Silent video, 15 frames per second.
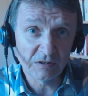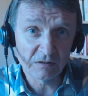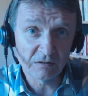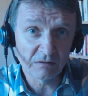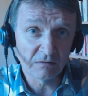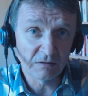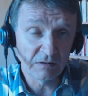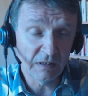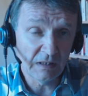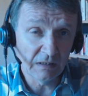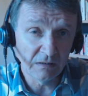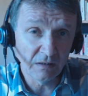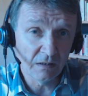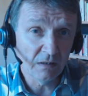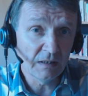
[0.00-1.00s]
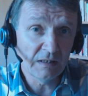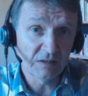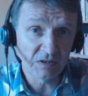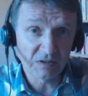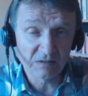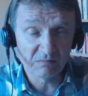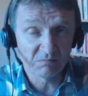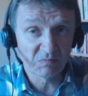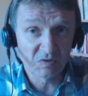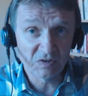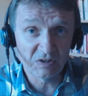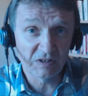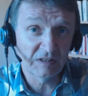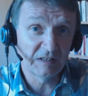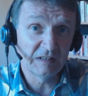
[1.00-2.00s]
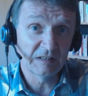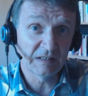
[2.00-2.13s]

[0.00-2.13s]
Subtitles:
You're going to need at least 30